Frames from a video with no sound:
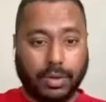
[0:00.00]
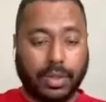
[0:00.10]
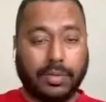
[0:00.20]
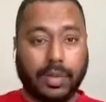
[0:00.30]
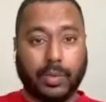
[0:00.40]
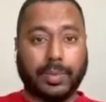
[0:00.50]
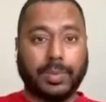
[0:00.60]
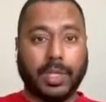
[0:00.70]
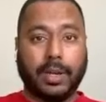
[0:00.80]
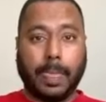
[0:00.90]
the event
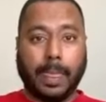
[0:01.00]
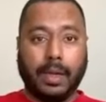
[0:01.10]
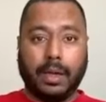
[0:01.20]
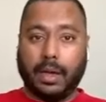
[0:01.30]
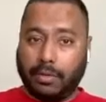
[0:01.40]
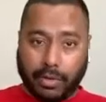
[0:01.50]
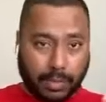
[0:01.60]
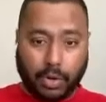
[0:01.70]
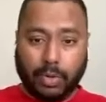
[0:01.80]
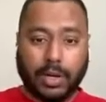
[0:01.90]
website,
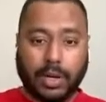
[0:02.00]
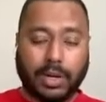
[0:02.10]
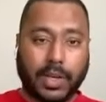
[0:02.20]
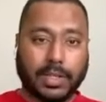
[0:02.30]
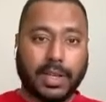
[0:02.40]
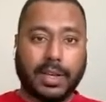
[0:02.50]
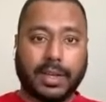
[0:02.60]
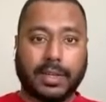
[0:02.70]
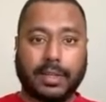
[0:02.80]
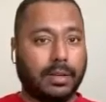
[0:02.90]
read more about InvestHack,
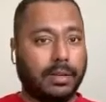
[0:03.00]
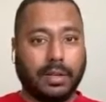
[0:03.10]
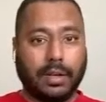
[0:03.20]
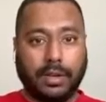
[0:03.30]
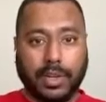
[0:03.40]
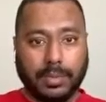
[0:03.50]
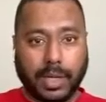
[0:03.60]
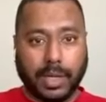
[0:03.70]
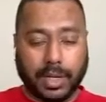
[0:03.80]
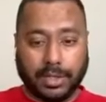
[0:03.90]
and then fill up
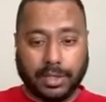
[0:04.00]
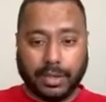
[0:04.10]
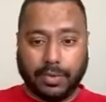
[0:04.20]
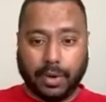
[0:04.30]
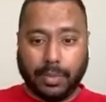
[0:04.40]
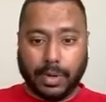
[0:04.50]
the application form.